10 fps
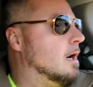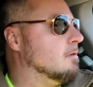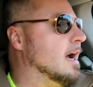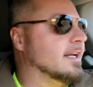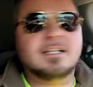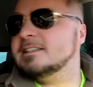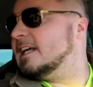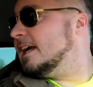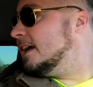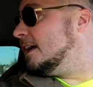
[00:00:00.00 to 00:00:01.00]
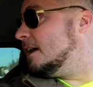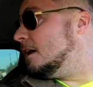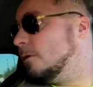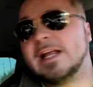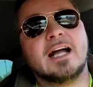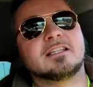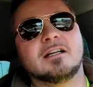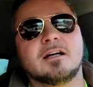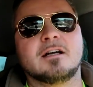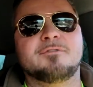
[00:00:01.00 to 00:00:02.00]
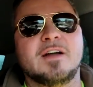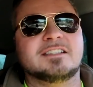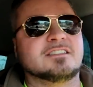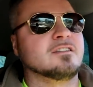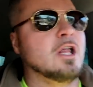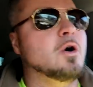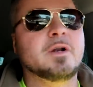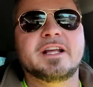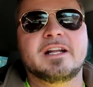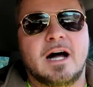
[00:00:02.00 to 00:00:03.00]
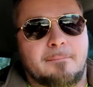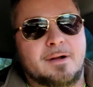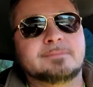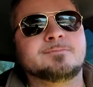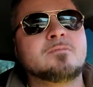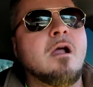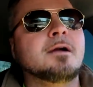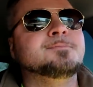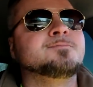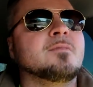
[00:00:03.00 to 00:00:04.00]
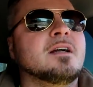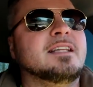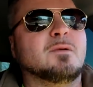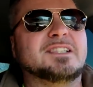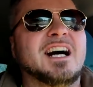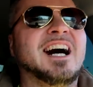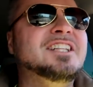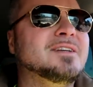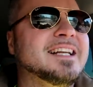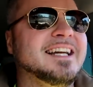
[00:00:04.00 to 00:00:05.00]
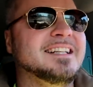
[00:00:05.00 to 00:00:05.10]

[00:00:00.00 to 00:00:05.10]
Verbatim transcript: All right, good deal. We got the fence loaded up. That was $80